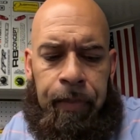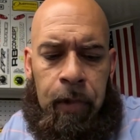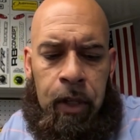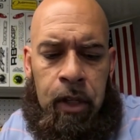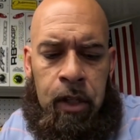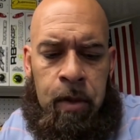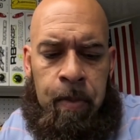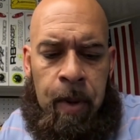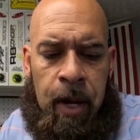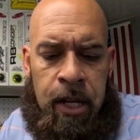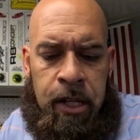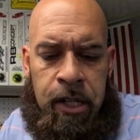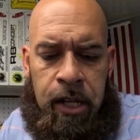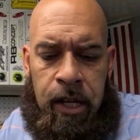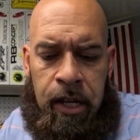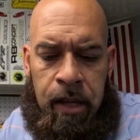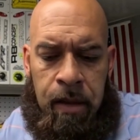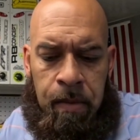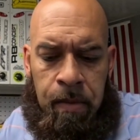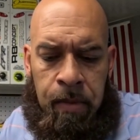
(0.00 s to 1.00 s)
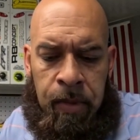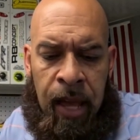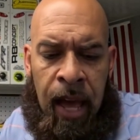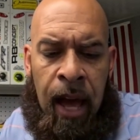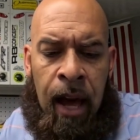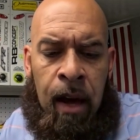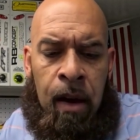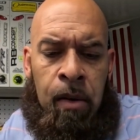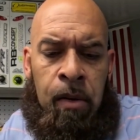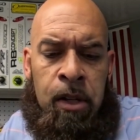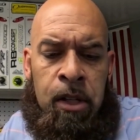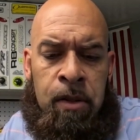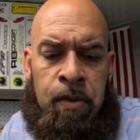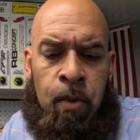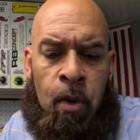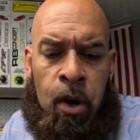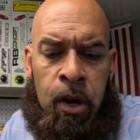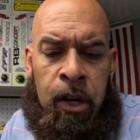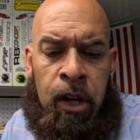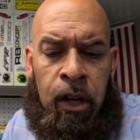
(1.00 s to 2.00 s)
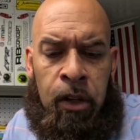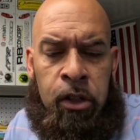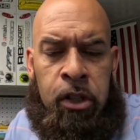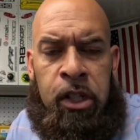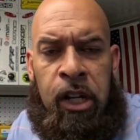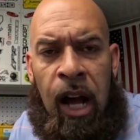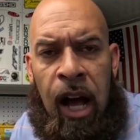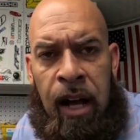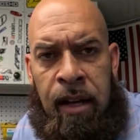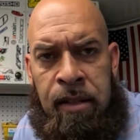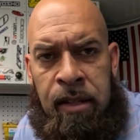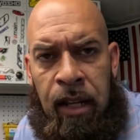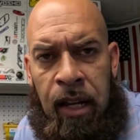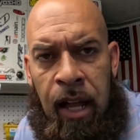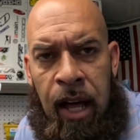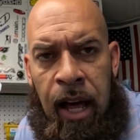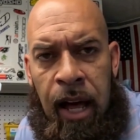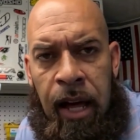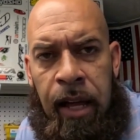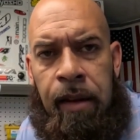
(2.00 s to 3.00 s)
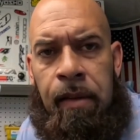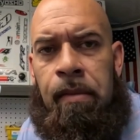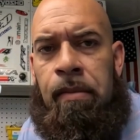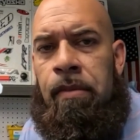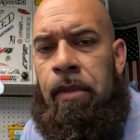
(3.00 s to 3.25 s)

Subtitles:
Especially now he's working on shocks a lot,